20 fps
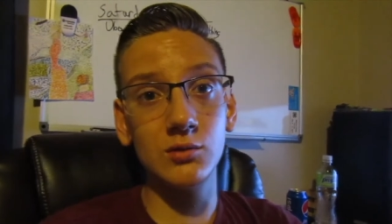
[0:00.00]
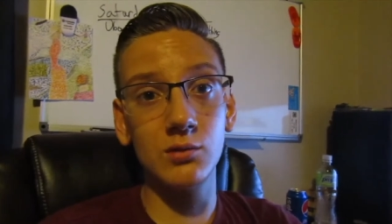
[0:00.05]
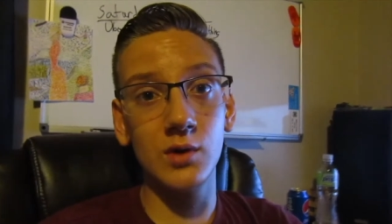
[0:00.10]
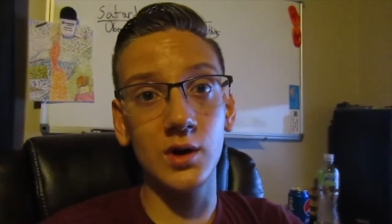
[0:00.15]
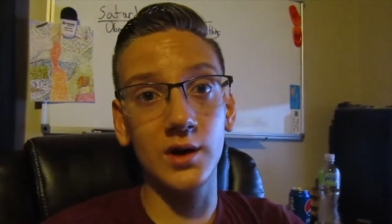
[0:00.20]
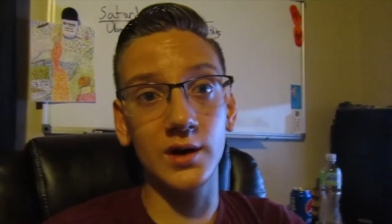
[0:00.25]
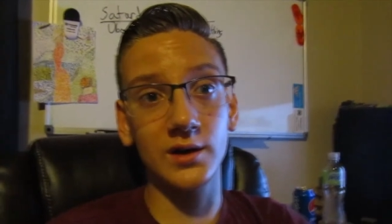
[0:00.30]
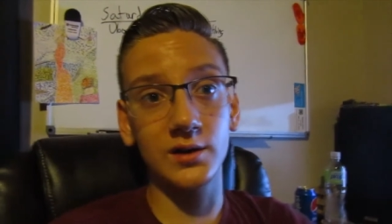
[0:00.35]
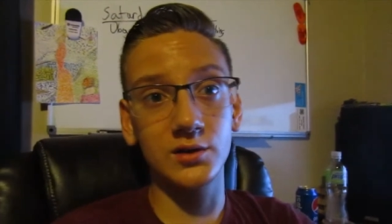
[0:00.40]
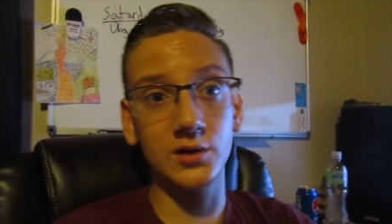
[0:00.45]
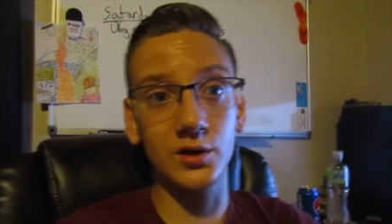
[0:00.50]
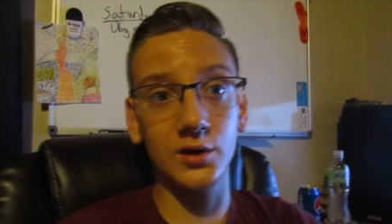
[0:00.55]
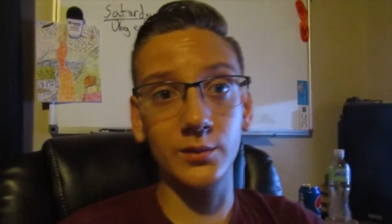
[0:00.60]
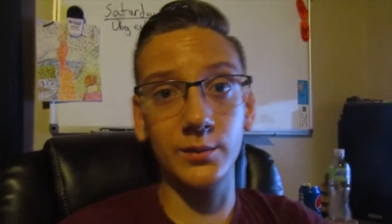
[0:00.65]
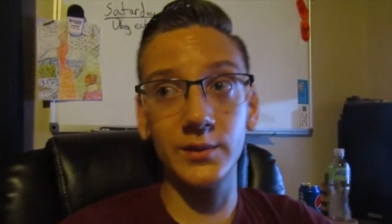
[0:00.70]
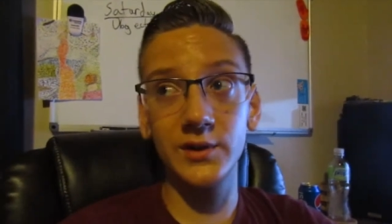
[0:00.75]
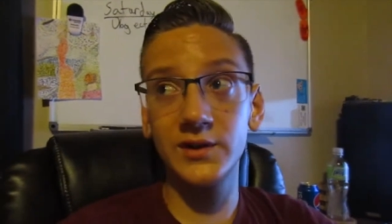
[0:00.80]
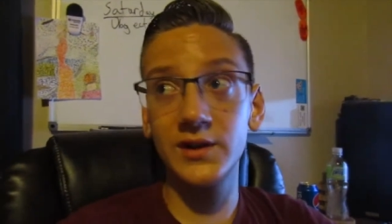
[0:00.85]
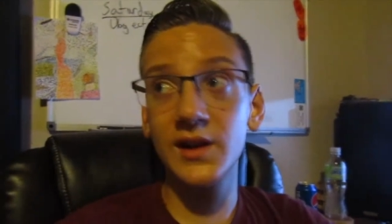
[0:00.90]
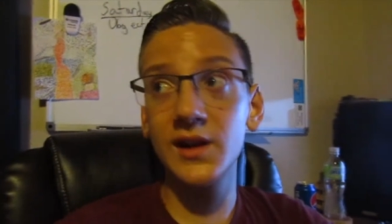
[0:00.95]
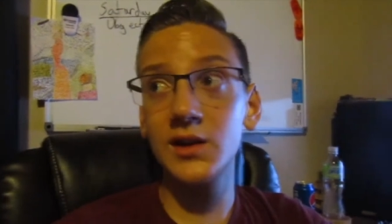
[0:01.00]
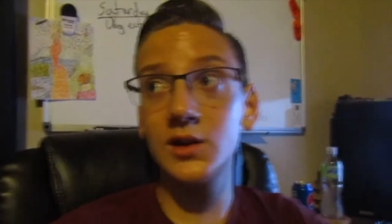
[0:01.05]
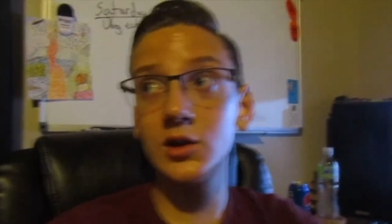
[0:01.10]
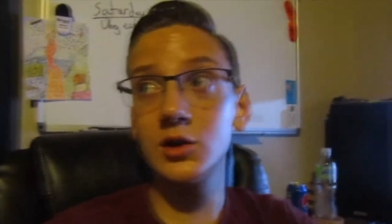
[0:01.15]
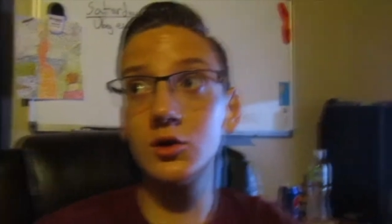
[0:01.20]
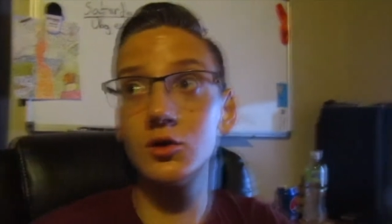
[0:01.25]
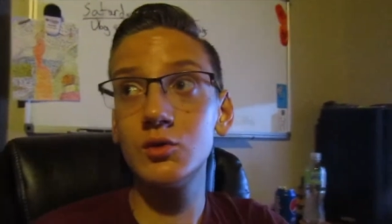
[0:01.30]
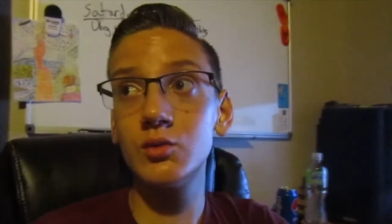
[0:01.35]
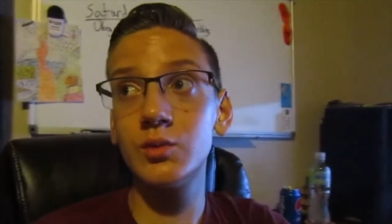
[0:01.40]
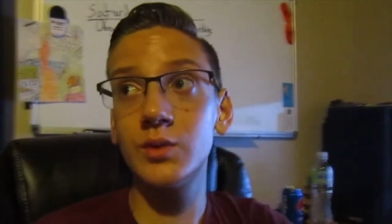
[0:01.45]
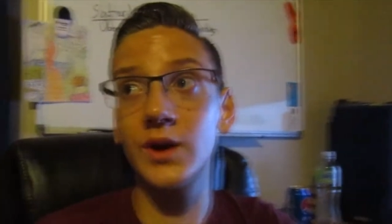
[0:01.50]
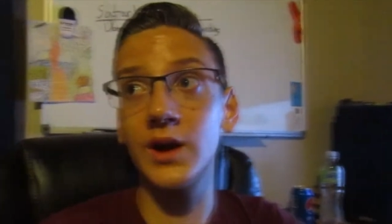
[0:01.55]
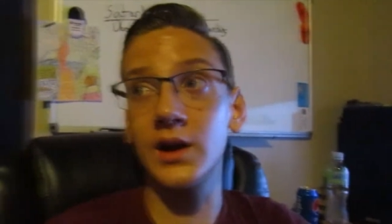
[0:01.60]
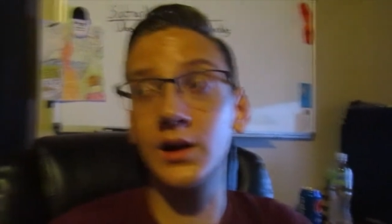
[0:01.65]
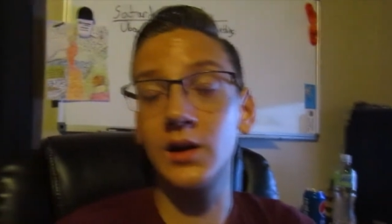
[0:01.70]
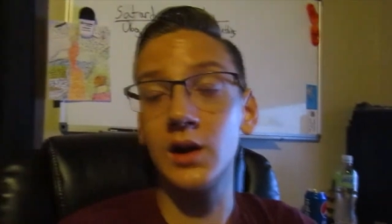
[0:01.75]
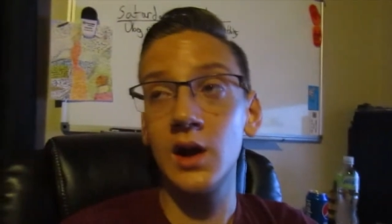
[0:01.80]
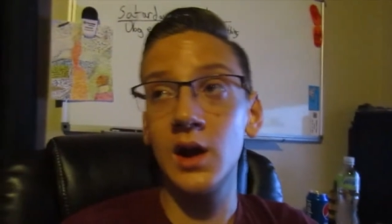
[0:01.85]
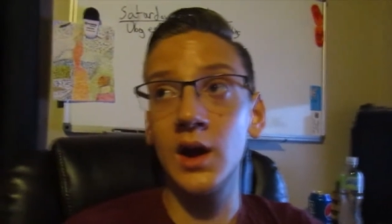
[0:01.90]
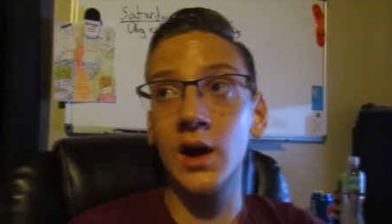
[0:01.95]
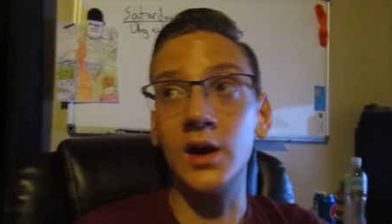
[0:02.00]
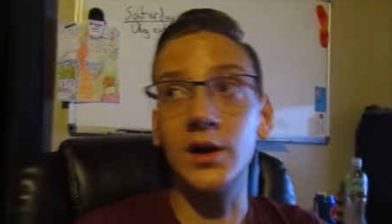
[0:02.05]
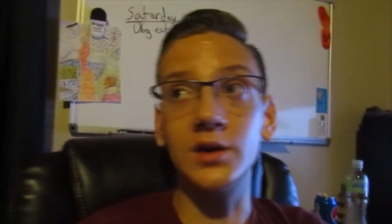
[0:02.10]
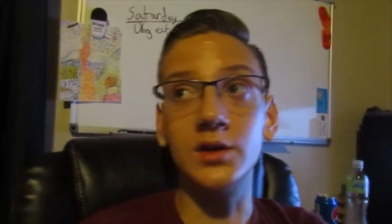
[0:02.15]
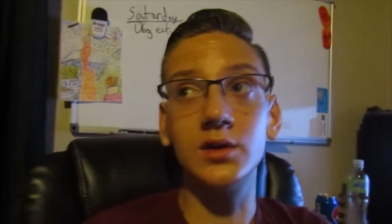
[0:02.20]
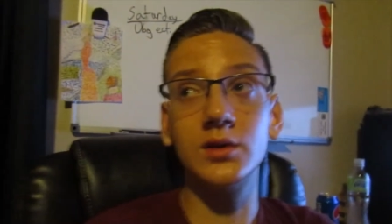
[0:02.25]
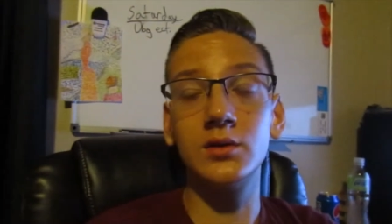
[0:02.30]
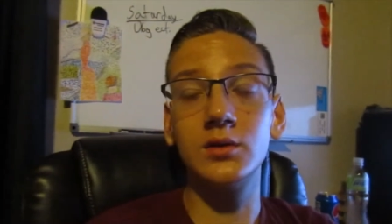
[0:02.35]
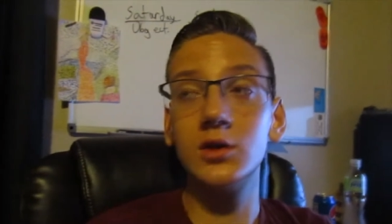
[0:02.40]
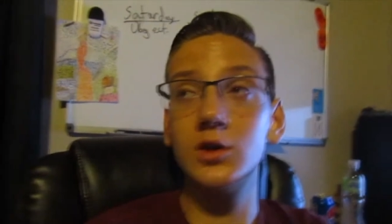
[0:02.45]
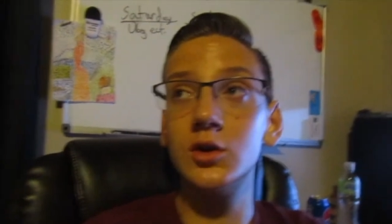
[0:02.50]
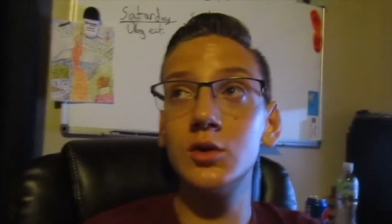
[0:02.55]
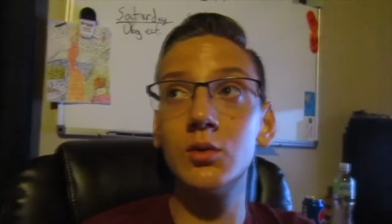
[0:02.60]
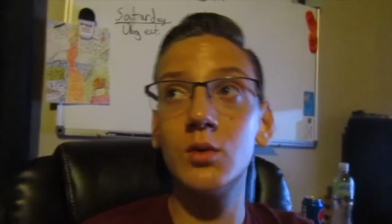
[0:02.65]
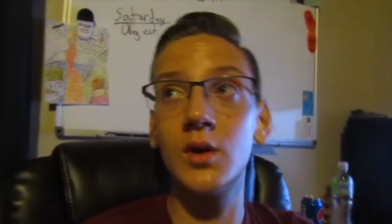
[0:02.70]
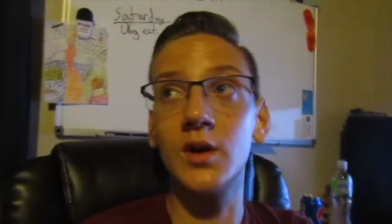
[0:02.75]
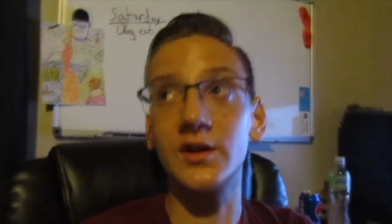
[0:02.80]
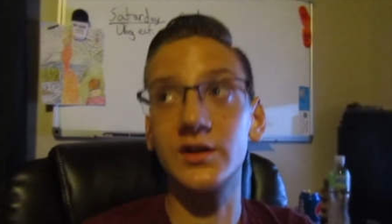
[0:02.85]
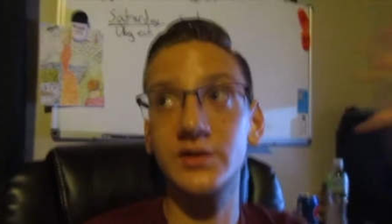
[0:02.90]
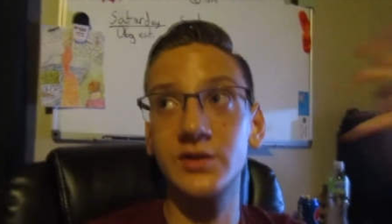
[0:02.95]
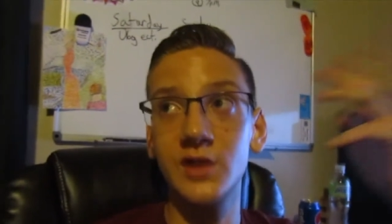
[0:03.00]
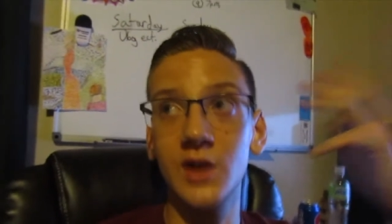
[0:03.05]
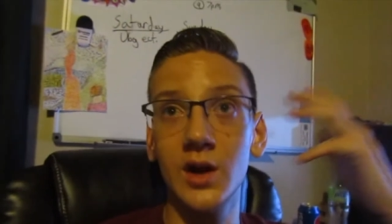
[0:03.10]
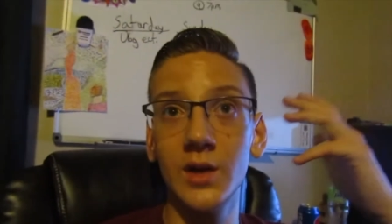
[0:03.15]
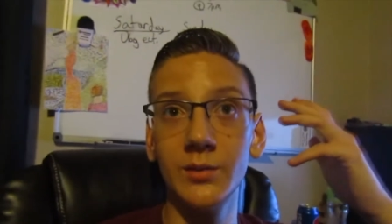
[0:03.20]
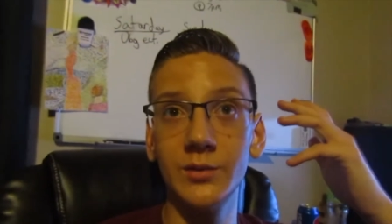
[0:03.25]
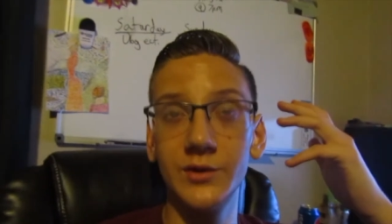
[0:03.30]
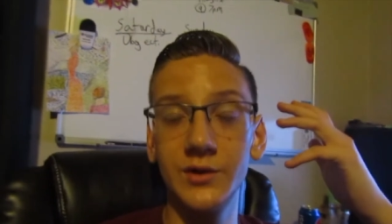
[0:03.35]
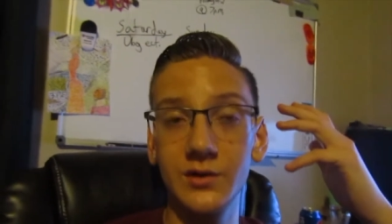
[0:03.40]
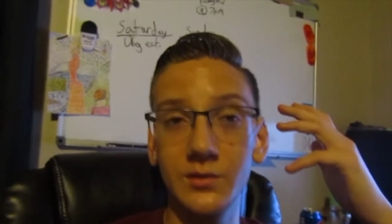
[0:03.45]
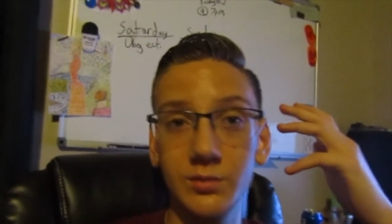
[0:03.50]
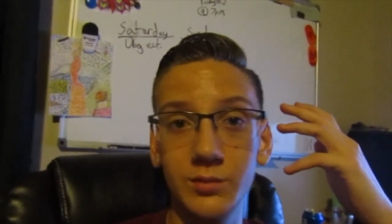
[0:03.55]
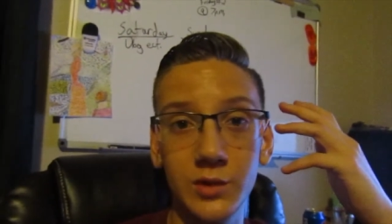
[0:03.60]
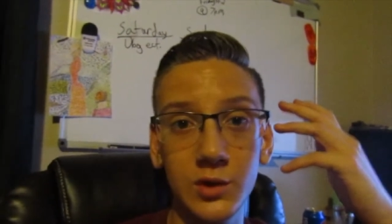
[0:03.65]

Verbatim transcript: want so say you win and you want subs,